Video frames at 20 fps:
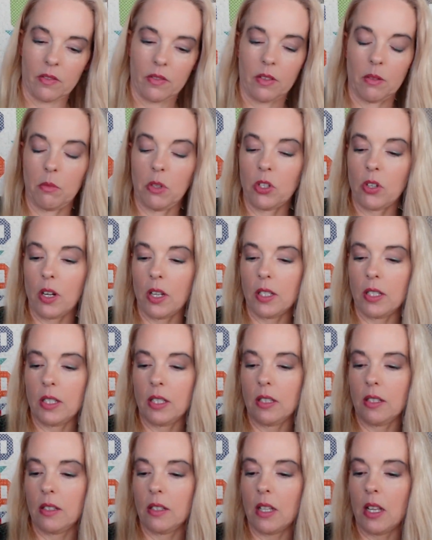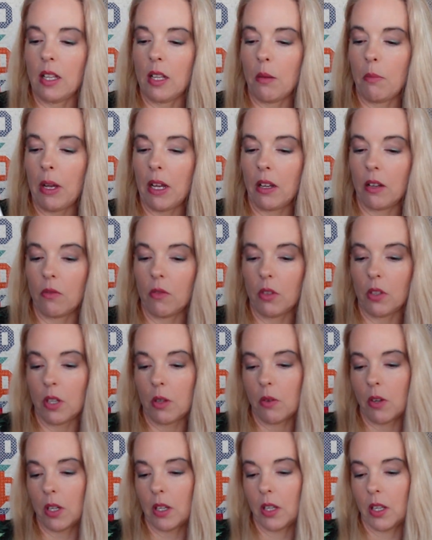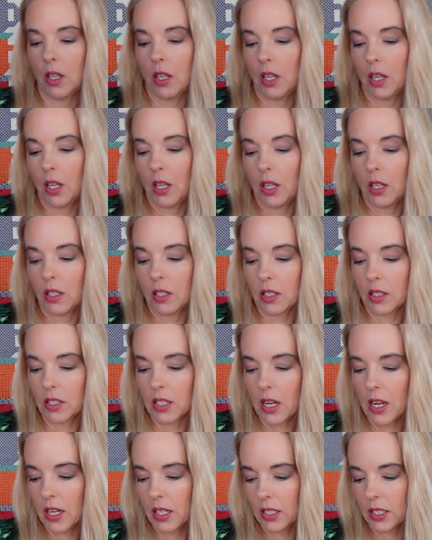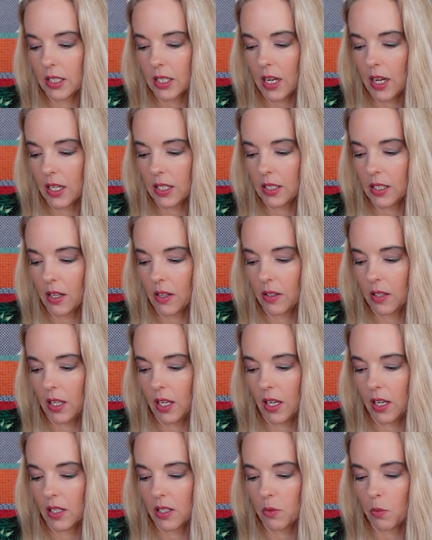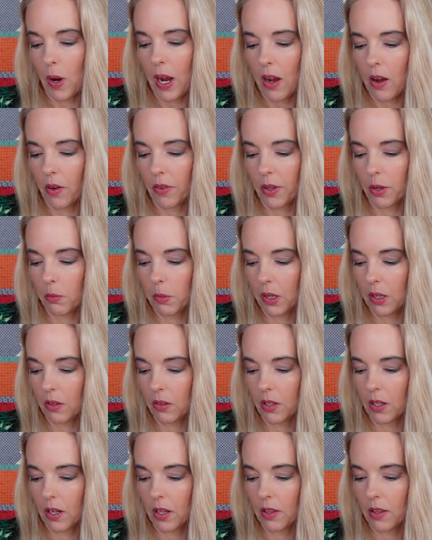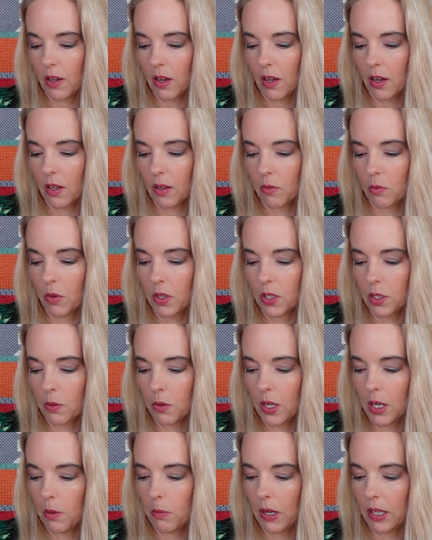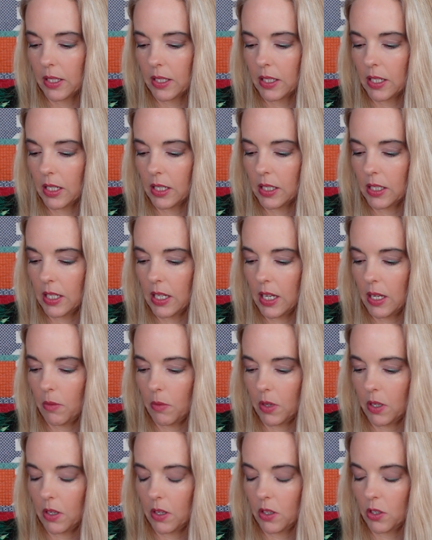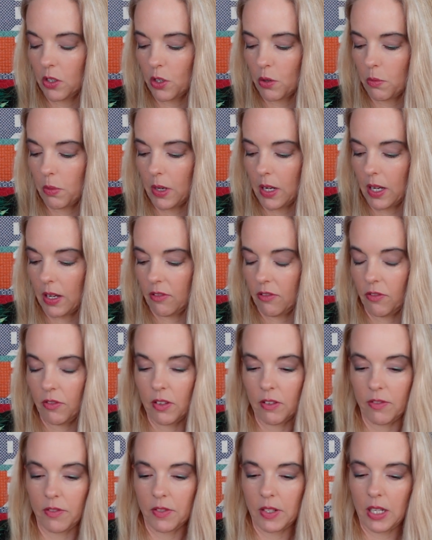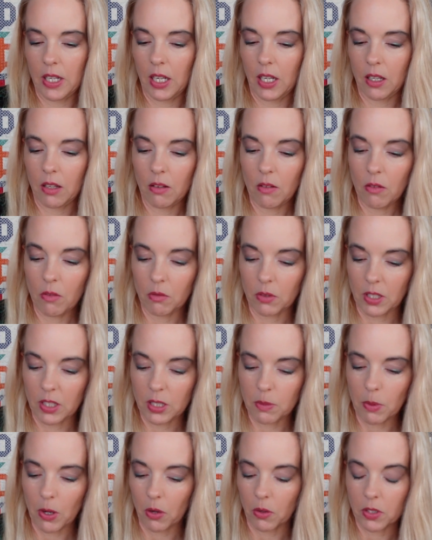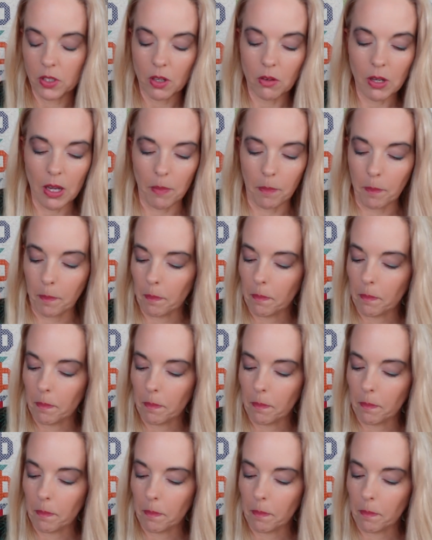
Let me try and slide that back in really quick. Design size on these, wow, they're bigger than I thought. 120 by 60, 100 by 50. Holy smokes. Okay.